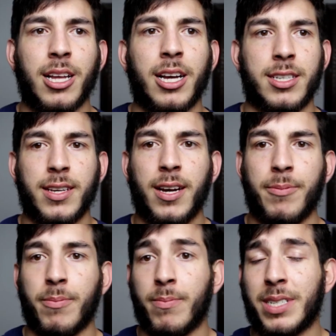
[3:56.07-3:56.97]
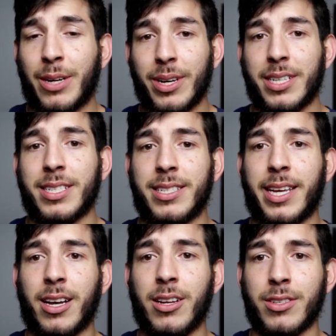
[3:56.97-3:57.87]
lot, um, but I wanted to
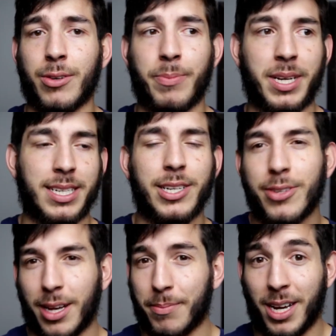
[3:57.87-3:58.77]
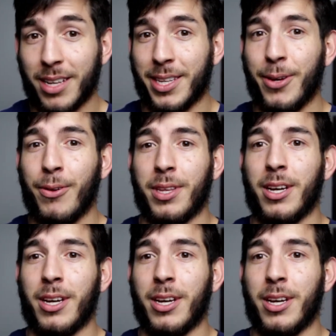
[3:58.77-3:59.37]
say also, because I know that I'm not the only